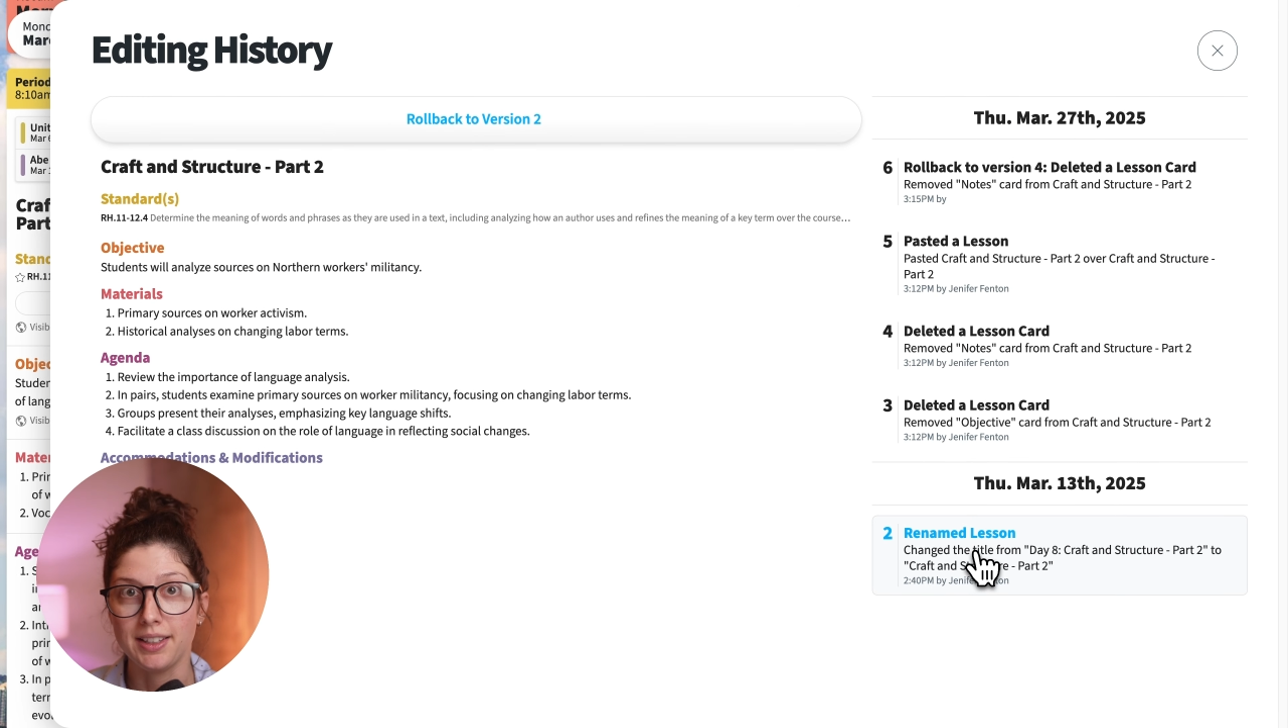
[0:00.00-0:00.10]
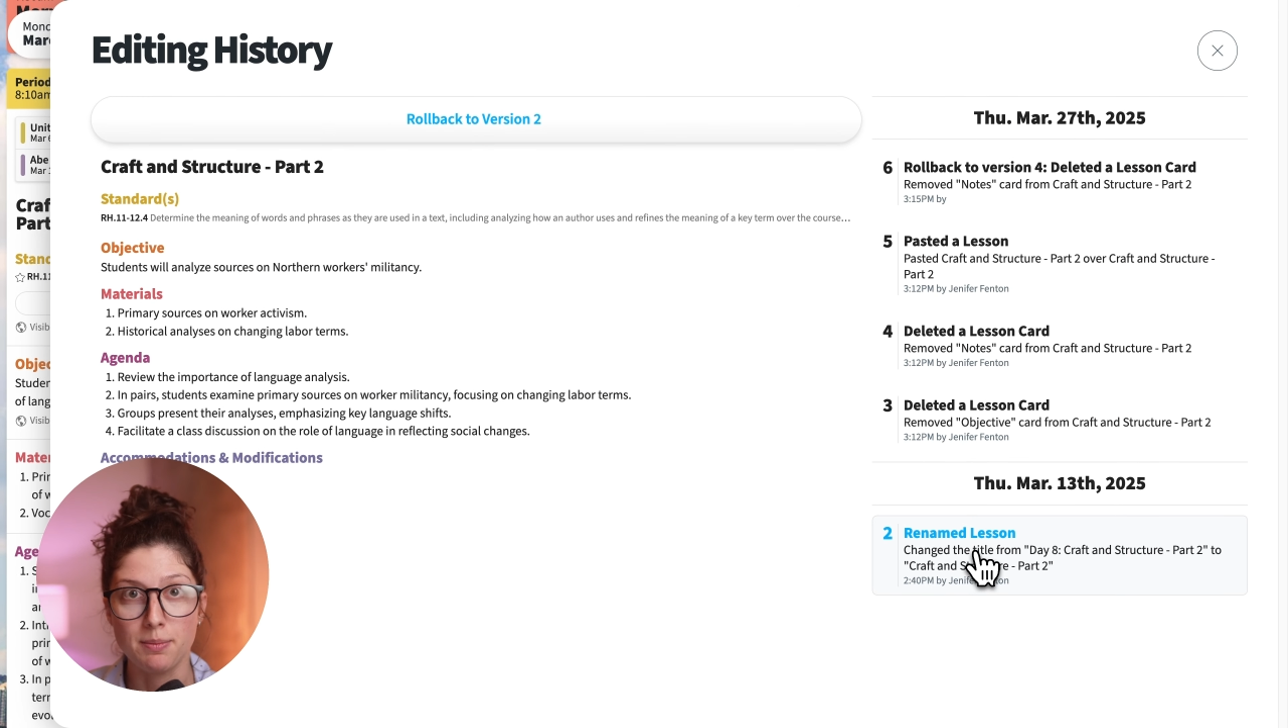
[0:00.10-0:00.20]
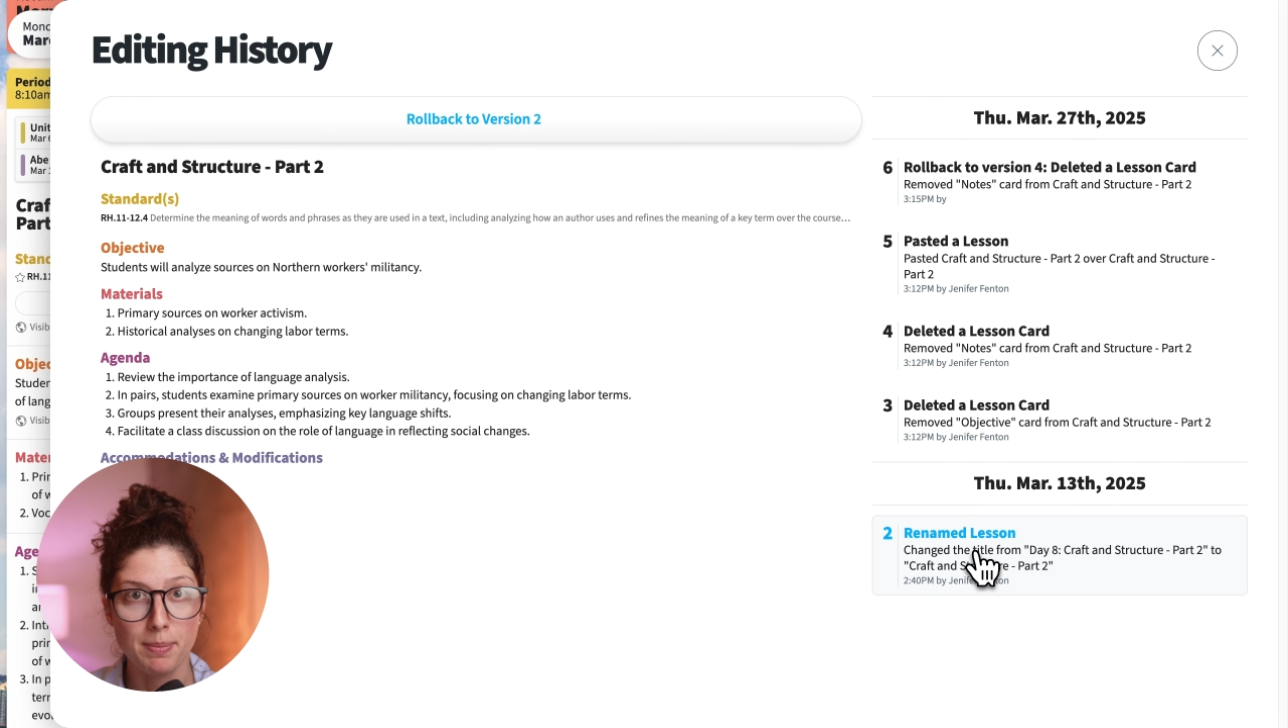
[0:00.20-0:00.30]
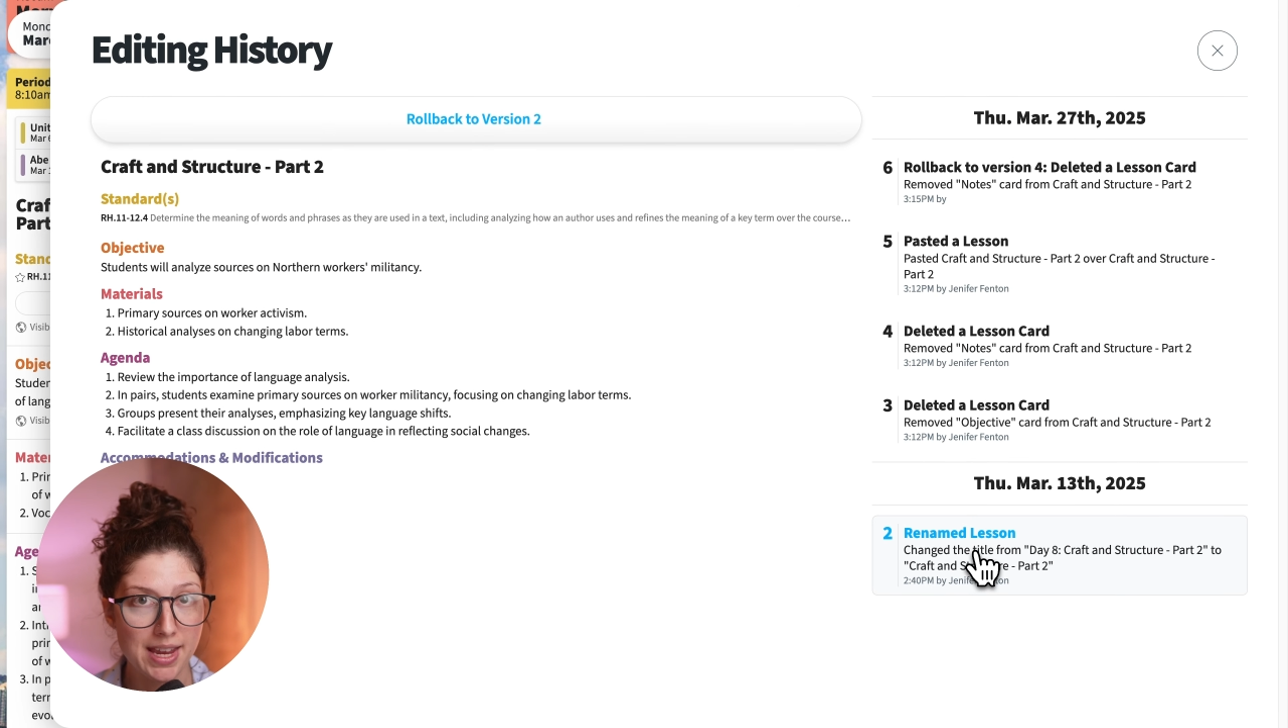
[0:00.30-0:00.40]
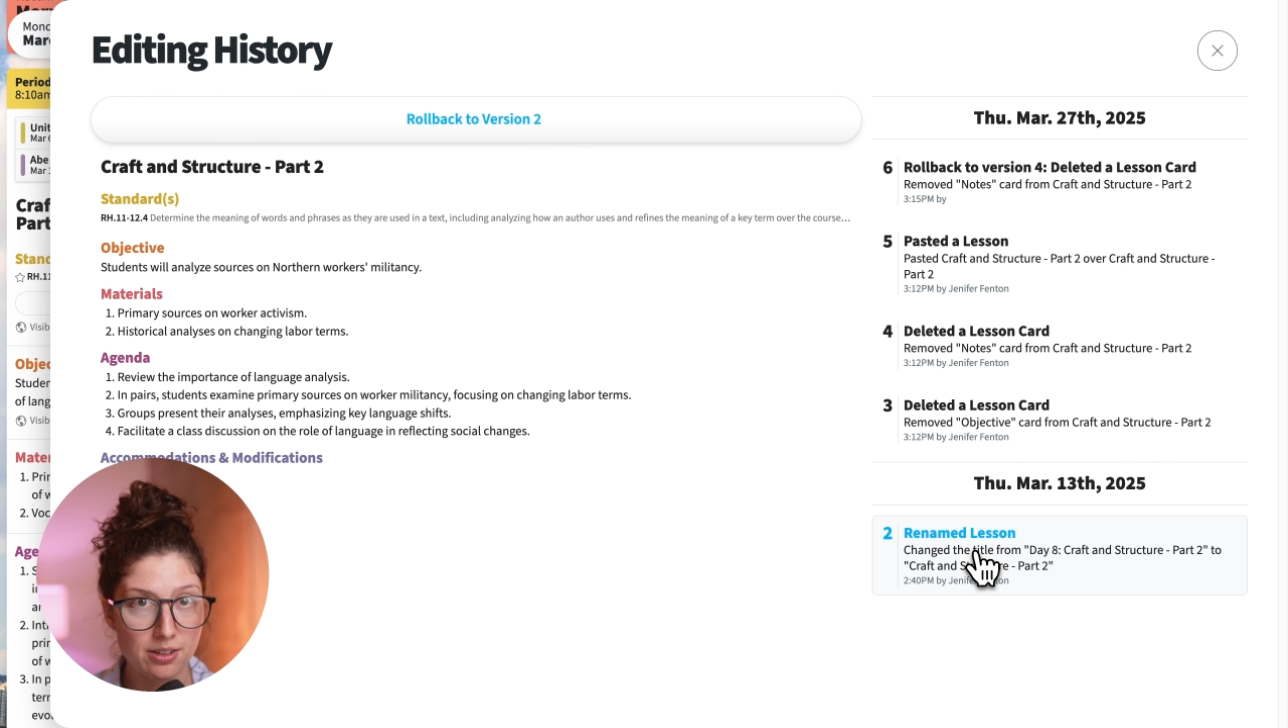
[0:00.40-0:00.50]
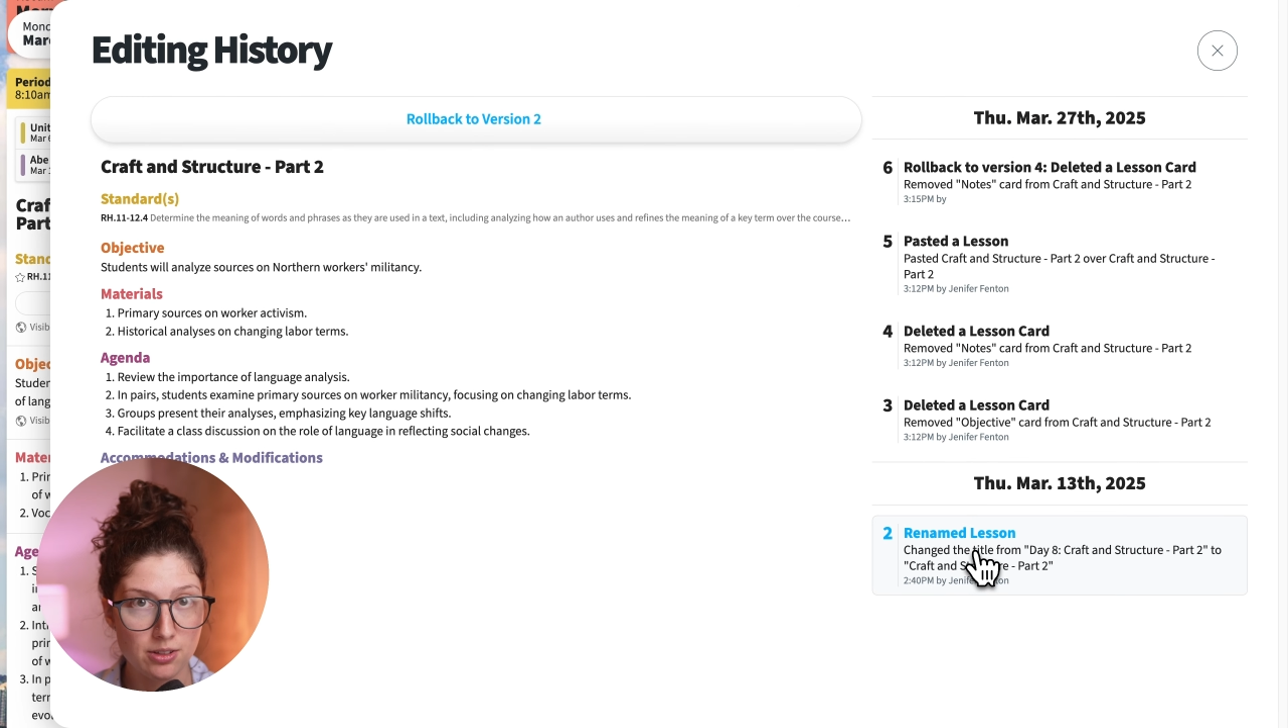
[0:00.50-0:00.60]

paste